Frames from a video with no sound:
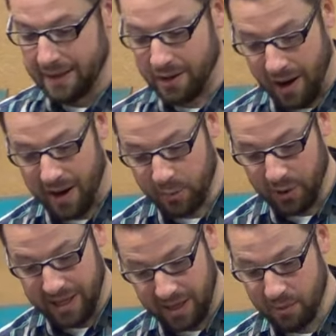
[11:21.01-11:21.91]

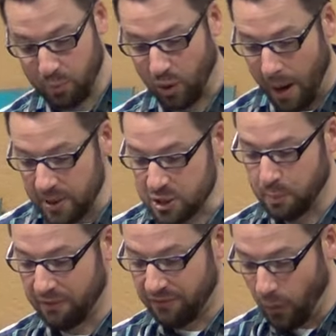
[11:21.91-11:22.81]
God, he promised
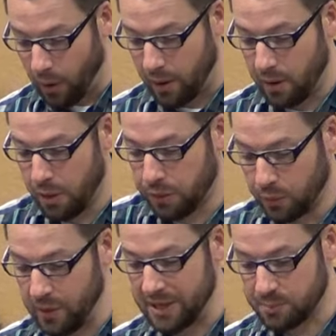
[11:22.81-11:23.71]
before
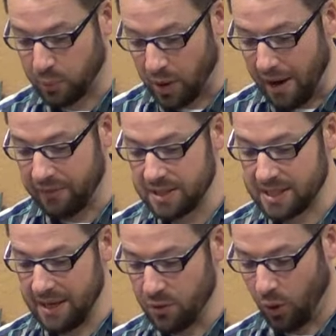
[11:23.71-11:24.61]
through his
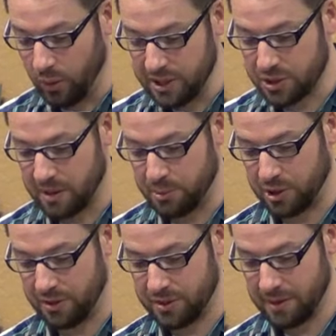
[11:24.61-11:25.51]
prophets in the Holy
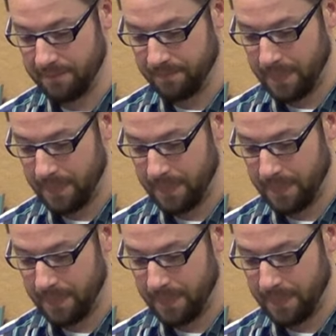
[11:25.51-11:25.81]
Scriptures